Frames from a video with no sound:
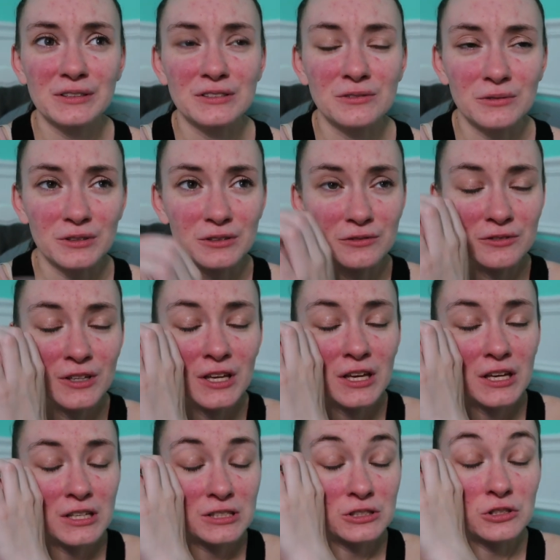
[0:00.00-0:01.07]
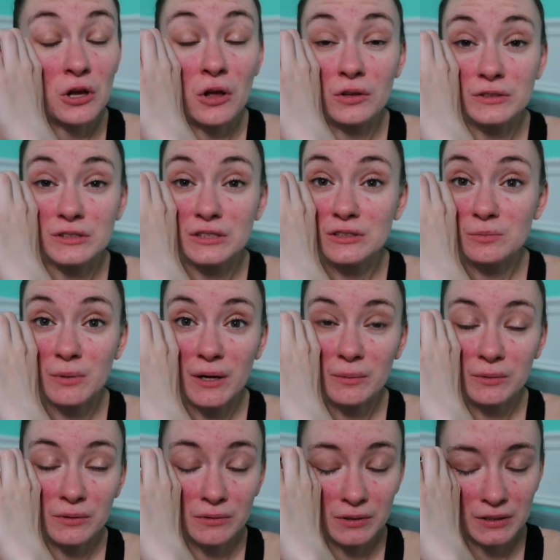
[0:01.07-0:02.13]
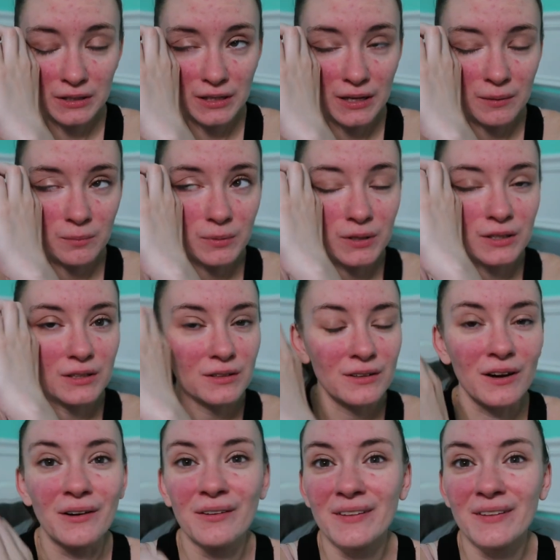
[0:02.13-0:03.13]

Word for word: He's sort of as tall as he's probably going to get, but you know,